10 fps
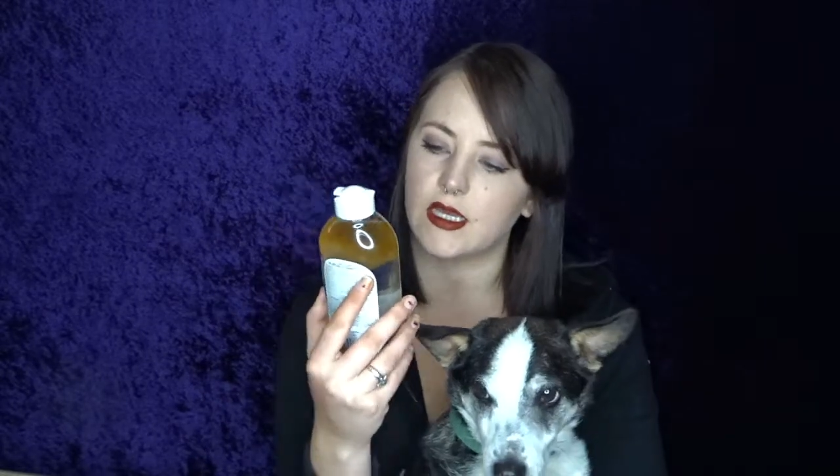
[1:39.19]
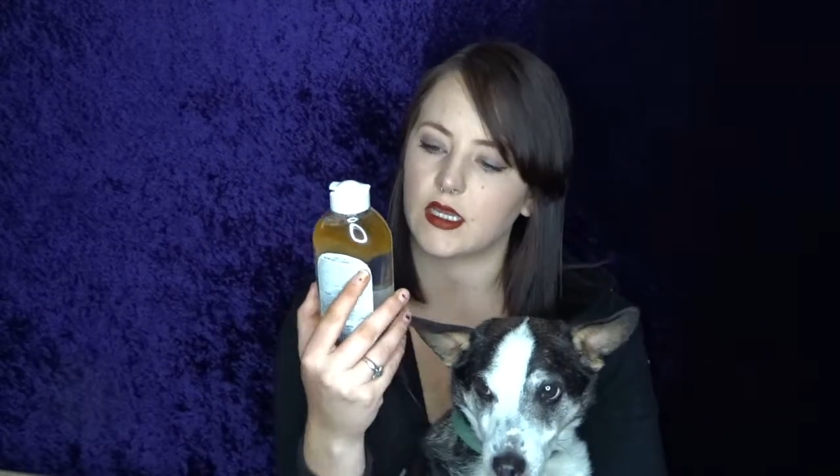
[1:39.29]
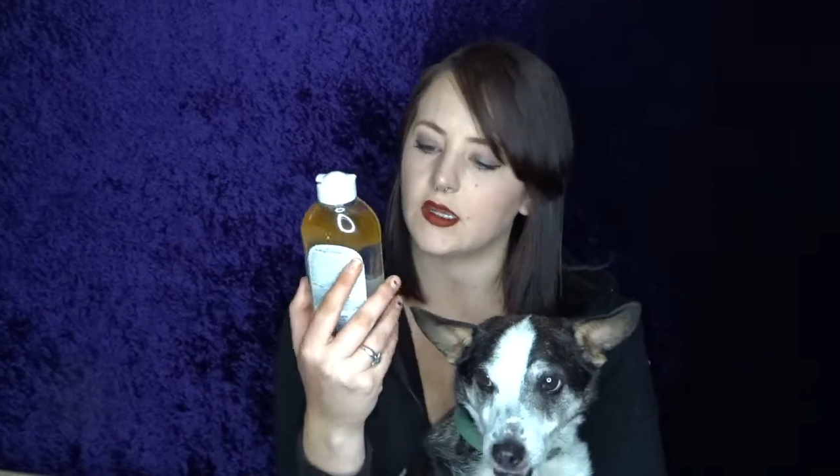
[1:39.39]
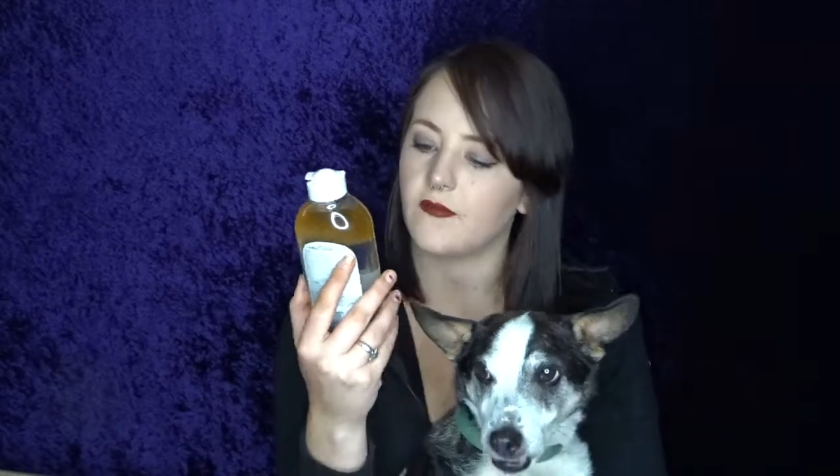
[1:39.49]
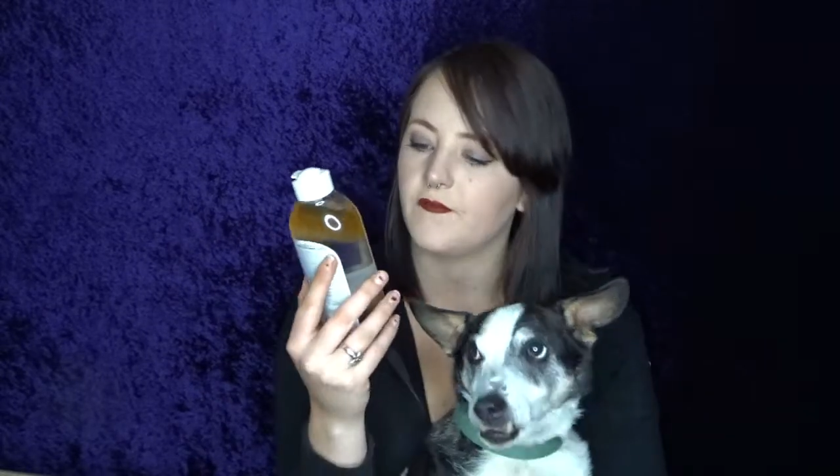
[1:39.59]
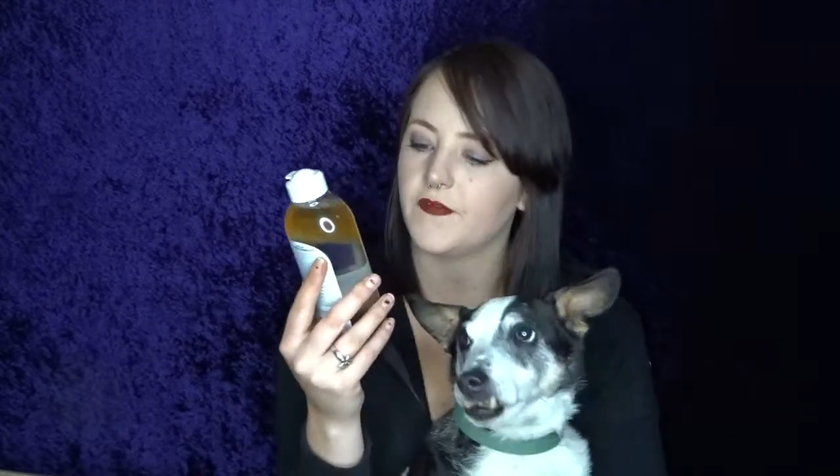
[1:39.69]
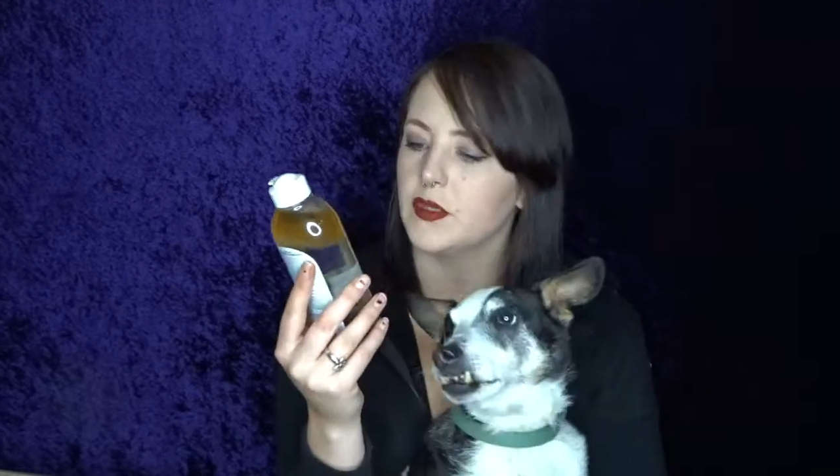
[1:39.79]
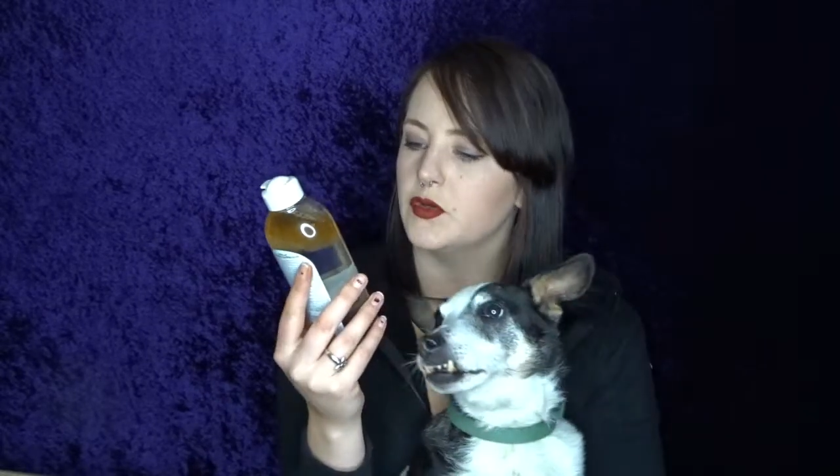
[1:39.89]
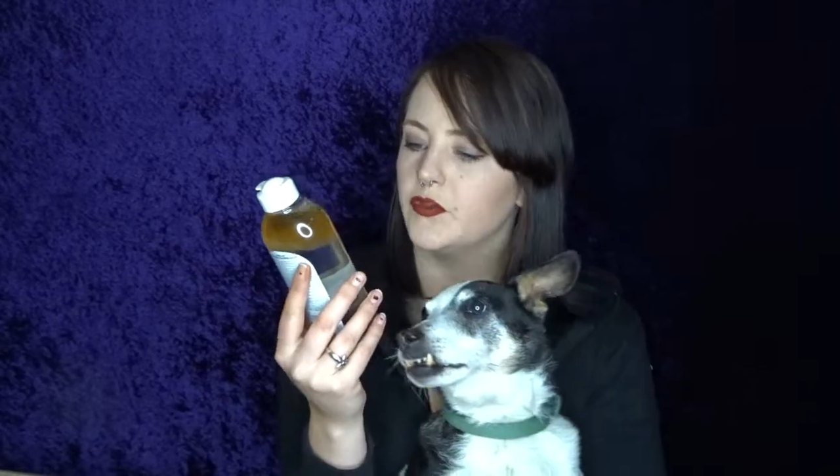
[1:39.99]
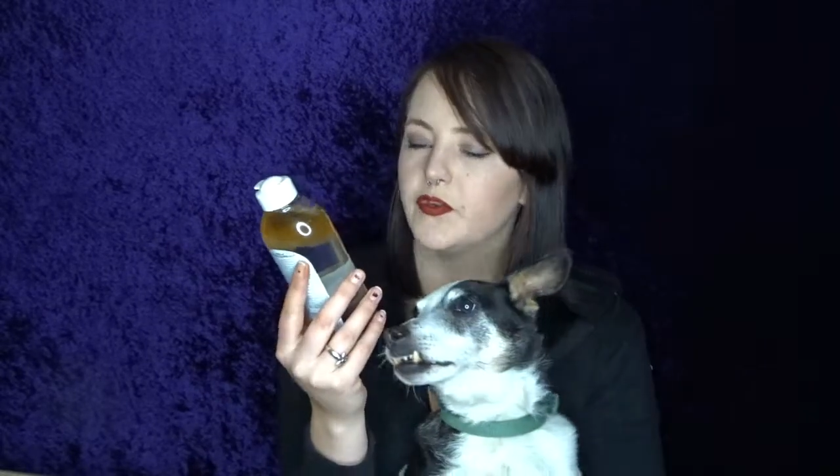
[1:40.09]

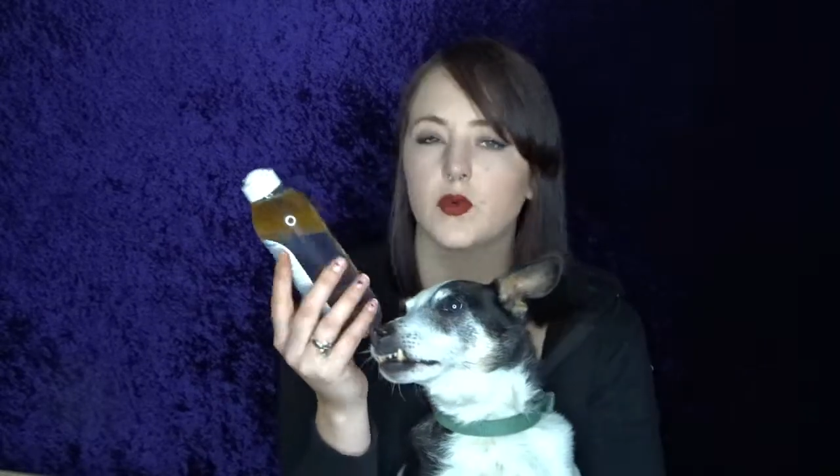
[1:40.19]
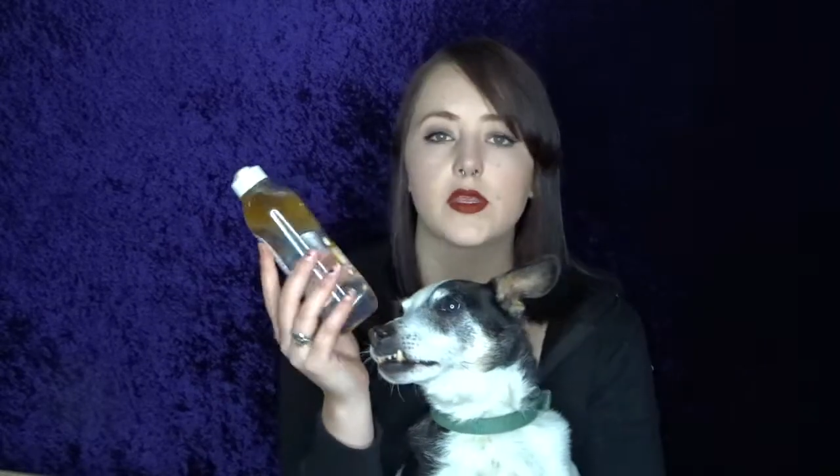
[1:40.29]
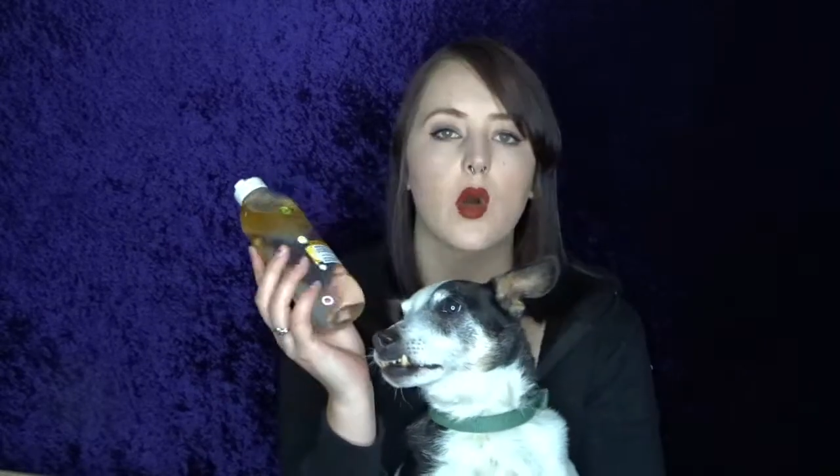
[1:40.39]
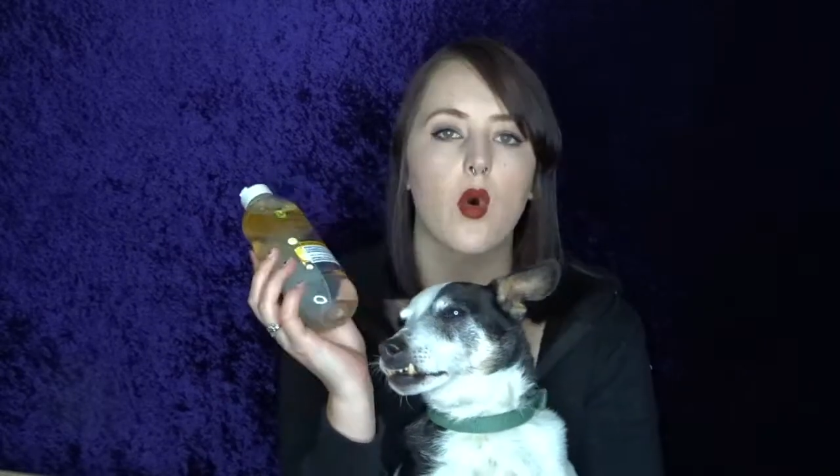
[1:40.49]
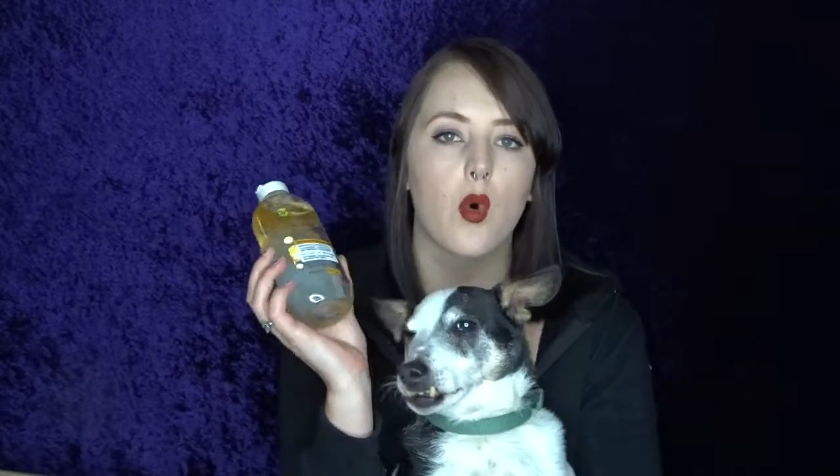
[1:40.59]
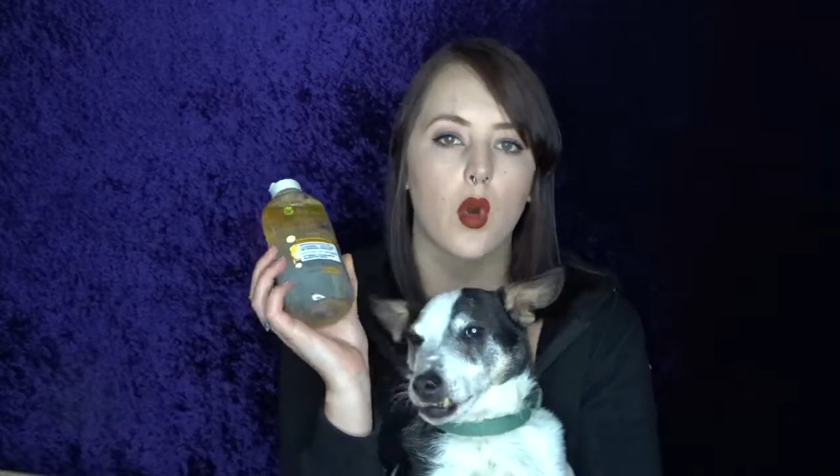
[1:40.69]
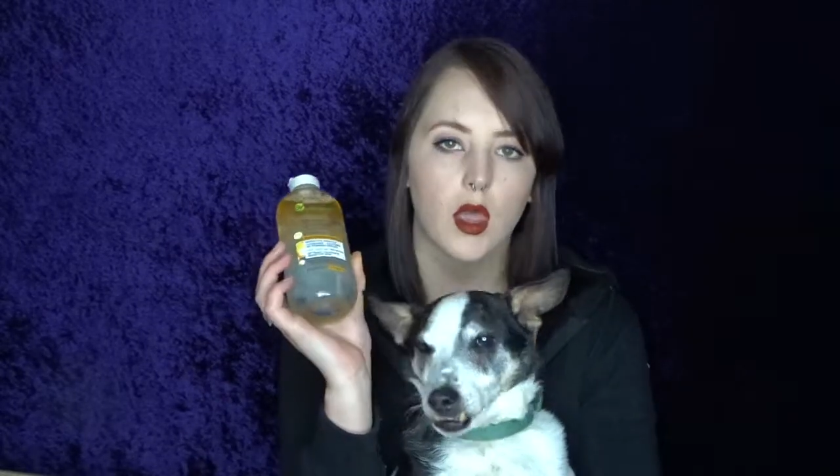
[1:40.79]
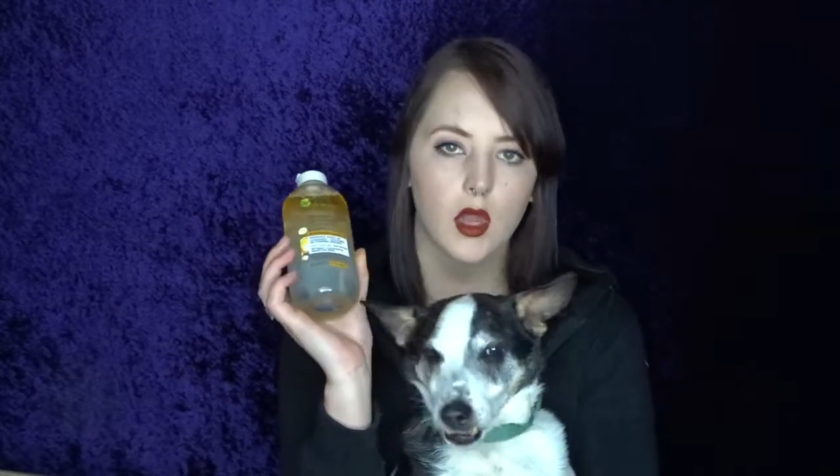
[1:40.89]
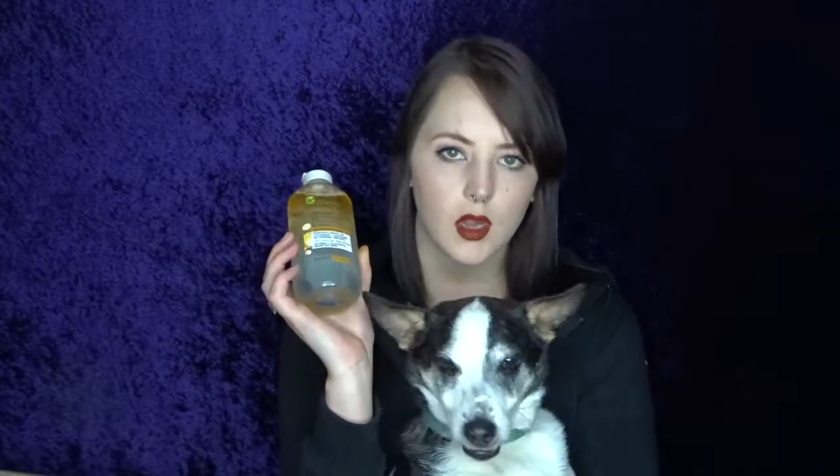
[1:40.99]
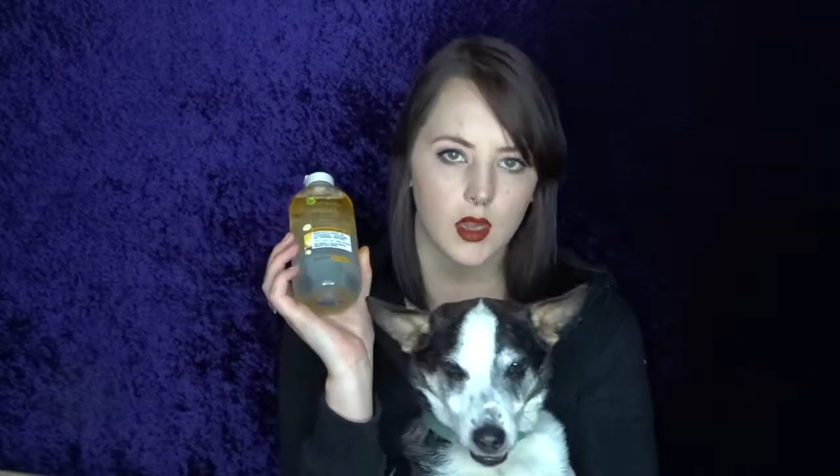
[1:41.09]
infused with
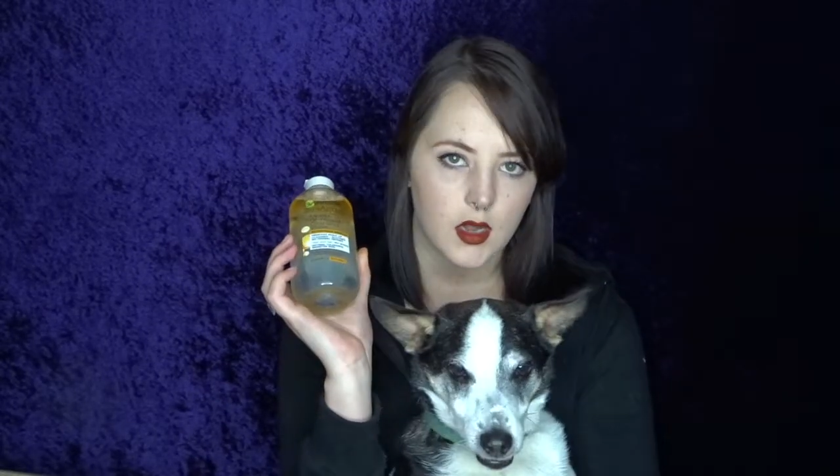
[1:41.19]
oil.